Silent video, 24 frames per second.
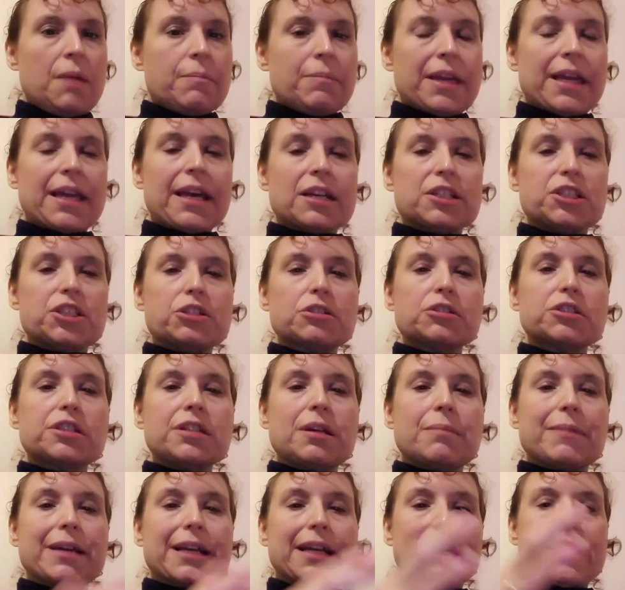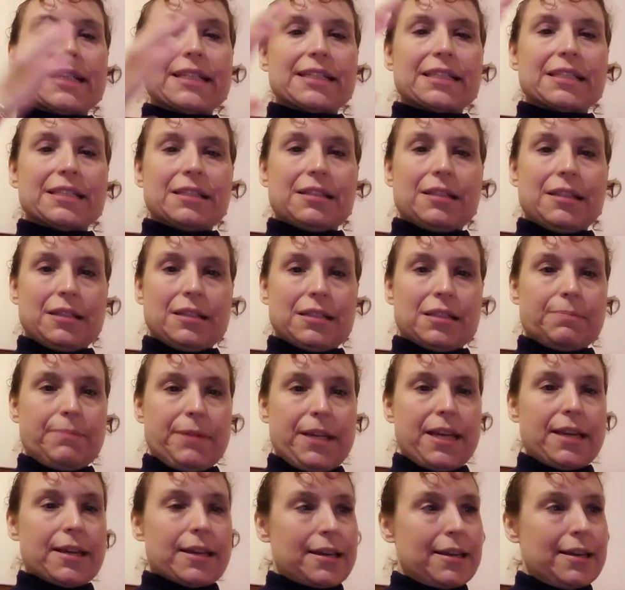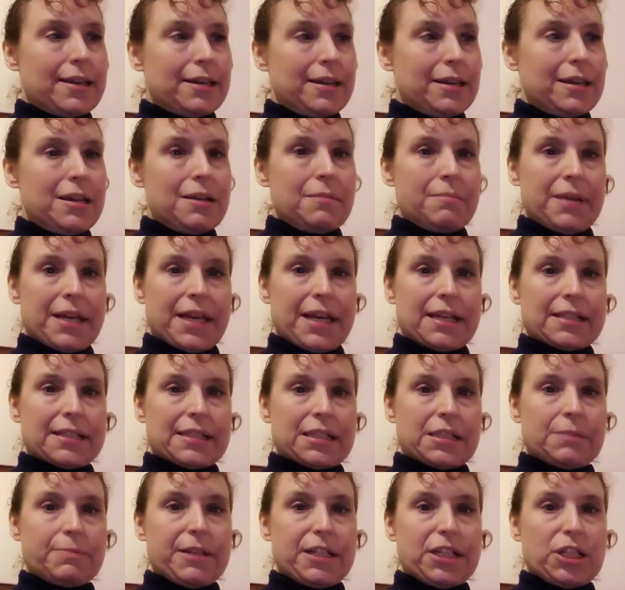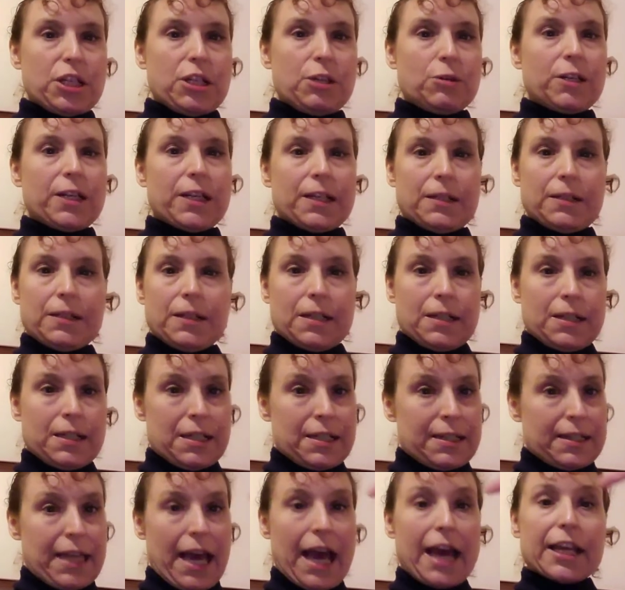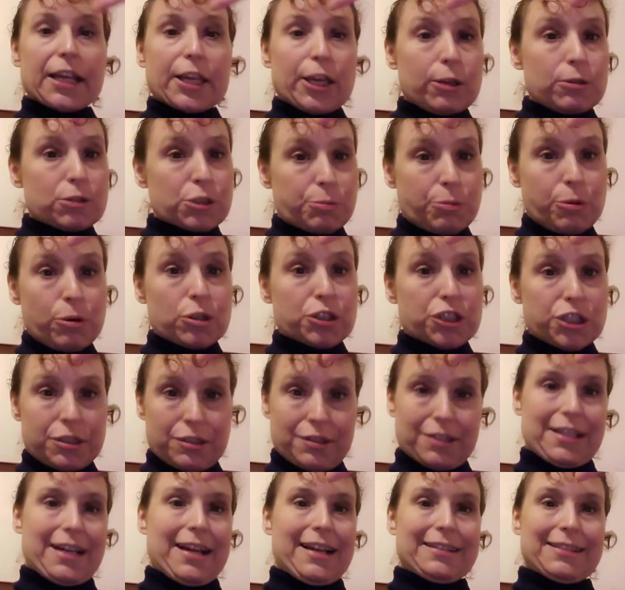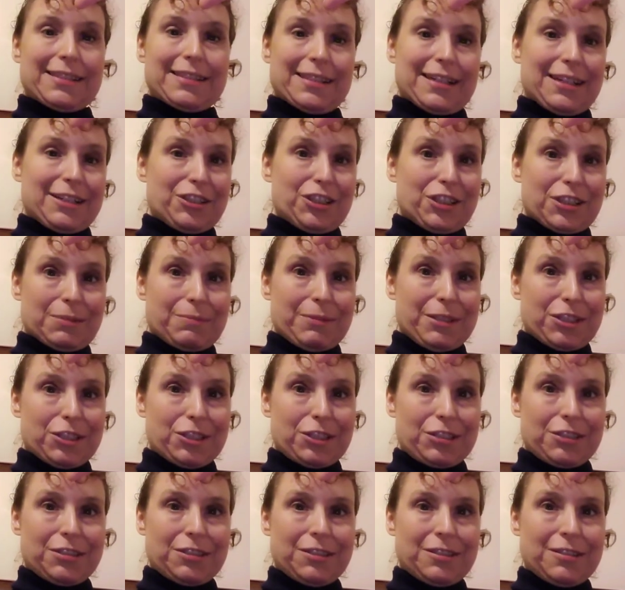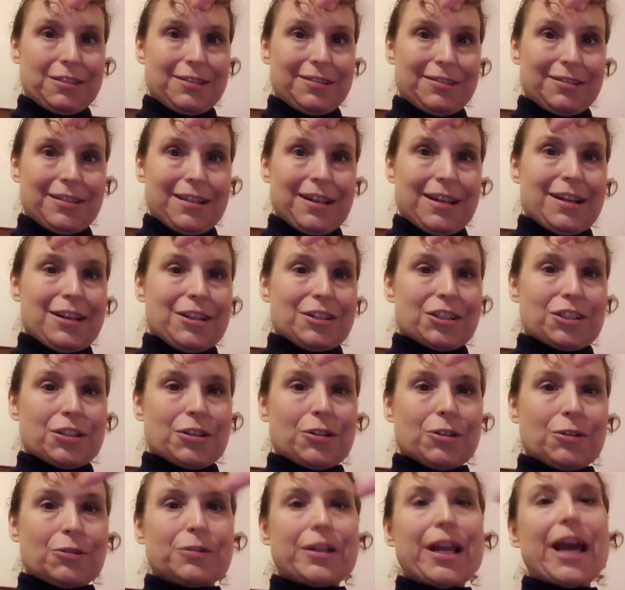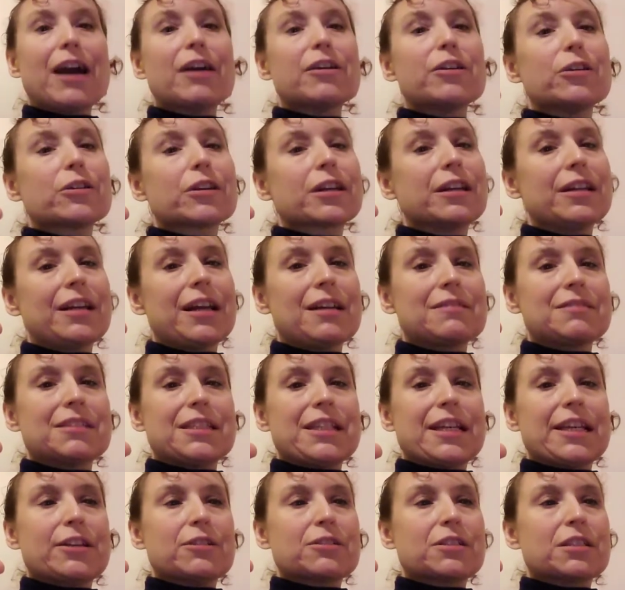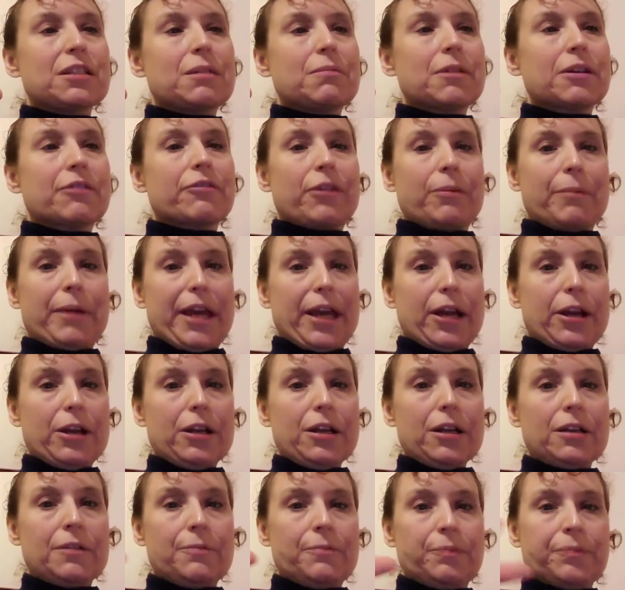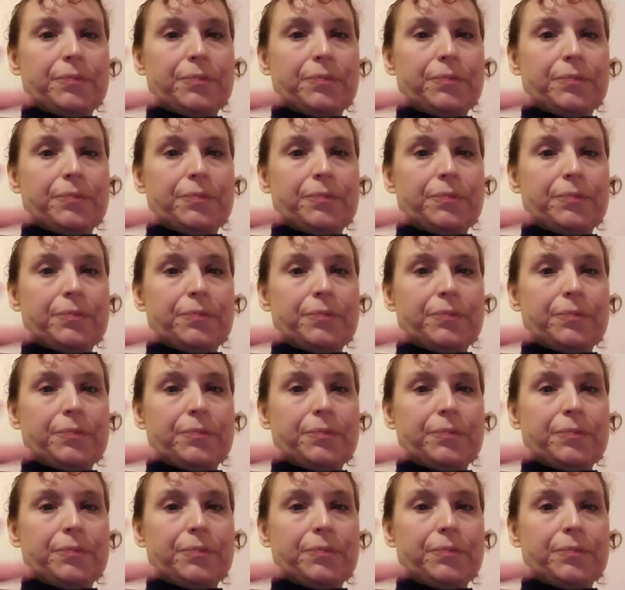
Because your stomach is this big because it's been eating that huge portion size that I just mentioned. So now you're going to have to take your stomach from here